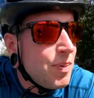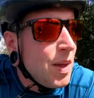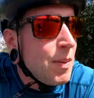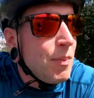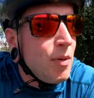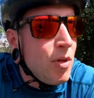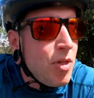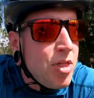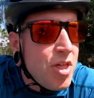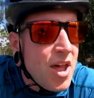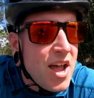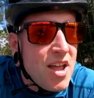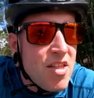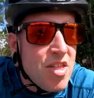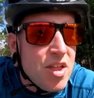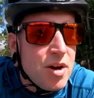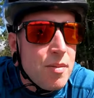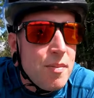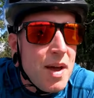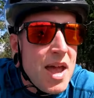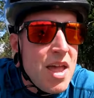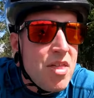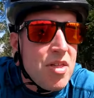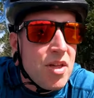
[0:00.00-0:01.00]
People say it's an
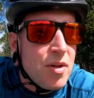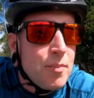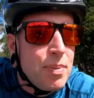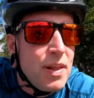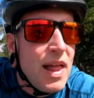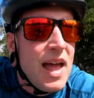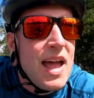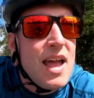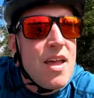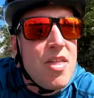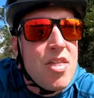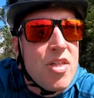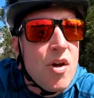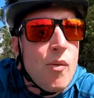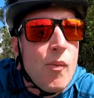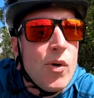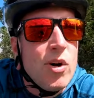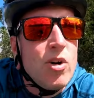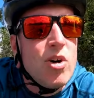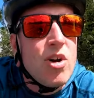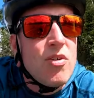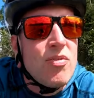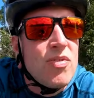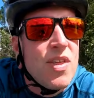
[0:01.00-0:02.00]
amazing place. I
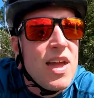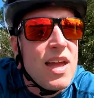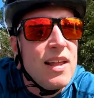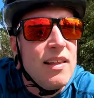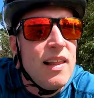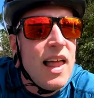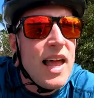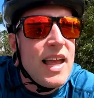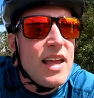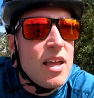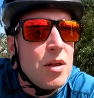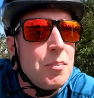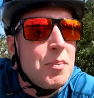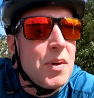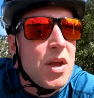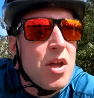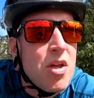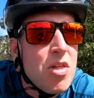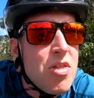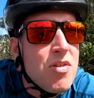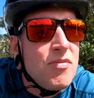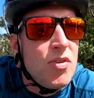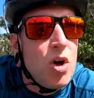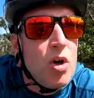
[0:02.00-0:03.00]
wonder if they like it
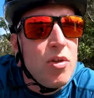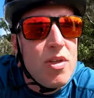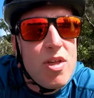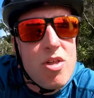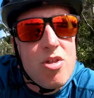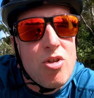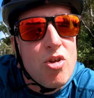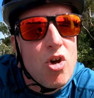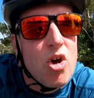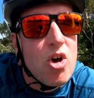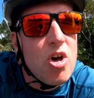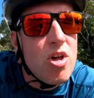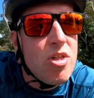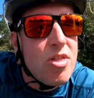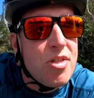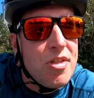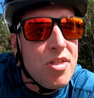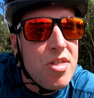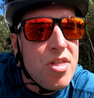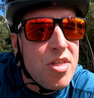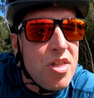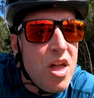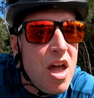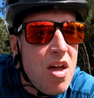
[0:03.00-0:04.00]
because of all these tours
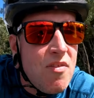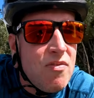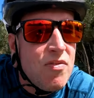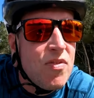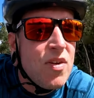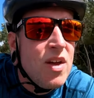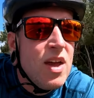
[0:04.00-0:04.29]
and stuff,